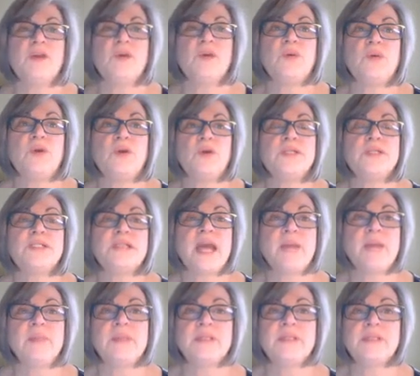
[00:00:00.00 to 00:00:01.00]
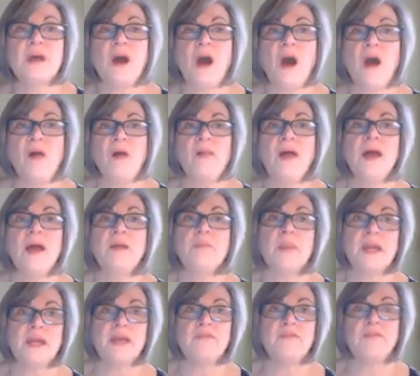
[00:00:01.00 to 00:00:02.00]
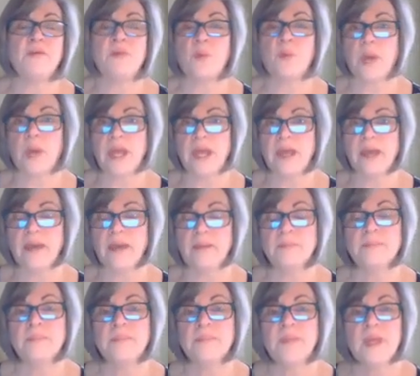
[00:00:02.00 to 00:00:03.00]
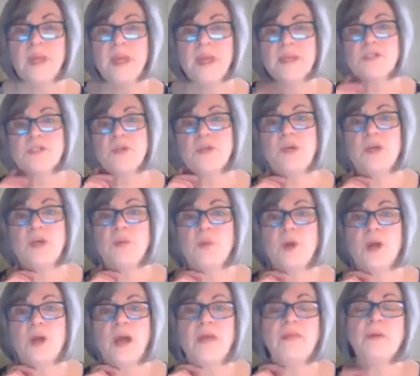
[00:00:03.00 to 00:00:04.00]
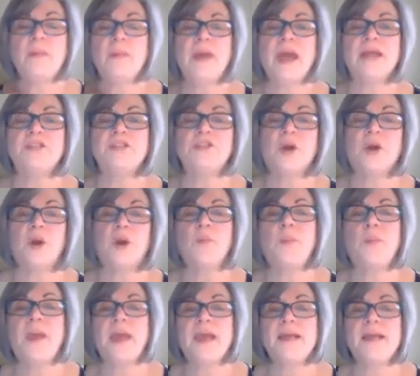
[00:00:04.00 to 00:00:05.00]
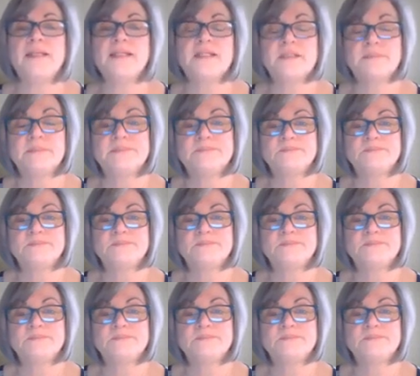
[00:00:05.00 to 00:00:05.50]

you your assignments all on Monday for the week, so you can work on them at your own pace.